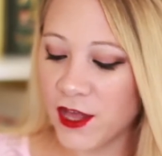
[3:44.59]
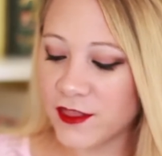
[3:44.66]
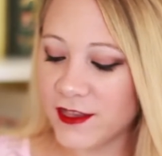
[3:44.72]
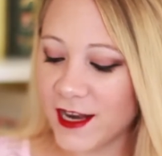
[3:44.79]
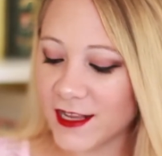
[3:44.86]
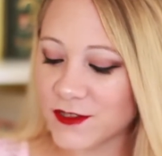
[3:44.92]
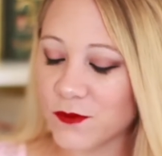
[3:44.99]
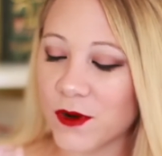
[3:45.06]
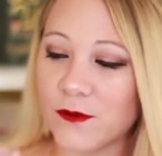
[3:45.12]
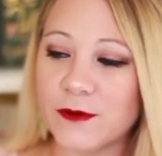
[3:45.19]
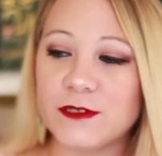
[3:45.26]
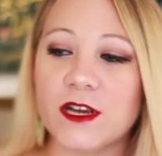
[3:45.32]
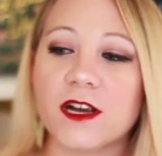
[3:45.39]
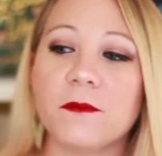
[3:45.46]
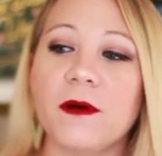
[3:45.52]
The next one I
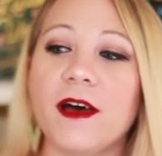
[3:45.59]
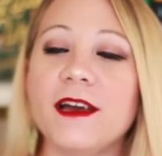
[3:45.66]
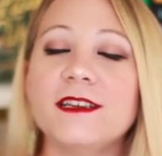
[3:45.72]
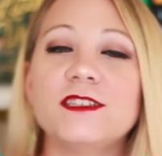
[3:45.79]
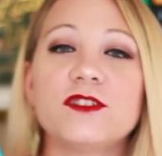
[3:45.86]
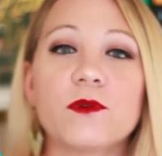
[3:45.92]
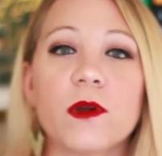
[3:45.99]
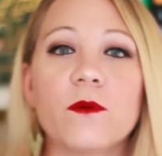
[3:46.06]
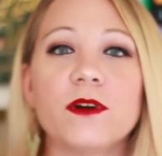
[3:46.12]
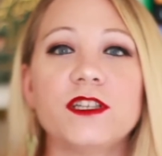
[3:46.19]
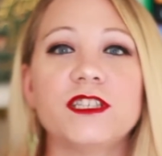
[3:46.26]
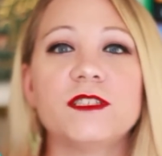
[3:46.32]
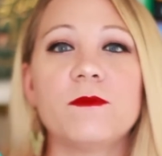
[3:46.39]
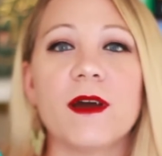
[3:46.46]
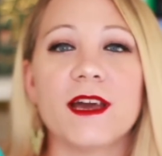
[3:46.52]
want to talk about is 3
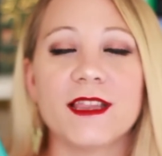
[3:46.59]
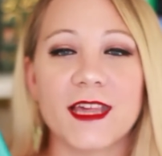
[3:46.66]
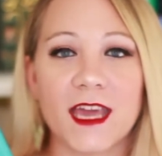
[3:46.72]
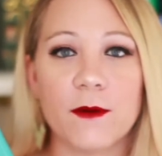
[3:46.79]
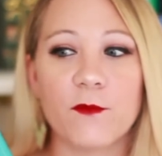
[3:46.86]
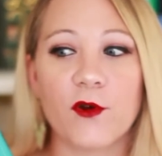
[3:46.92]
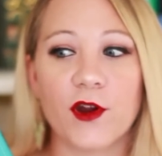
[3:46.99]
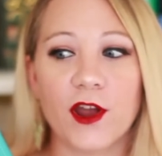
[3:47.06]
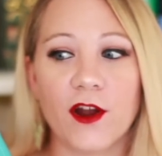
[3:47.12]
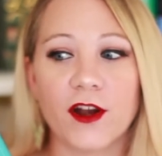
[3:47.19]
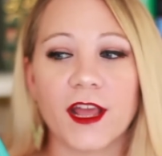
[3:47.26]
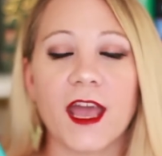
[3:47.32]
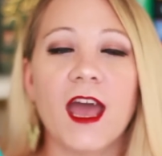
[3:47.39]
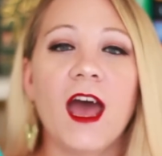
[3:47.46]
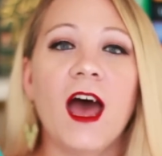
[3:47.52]
Wishes by Liane
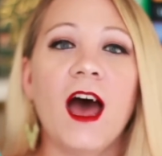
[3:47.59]
Moriarty.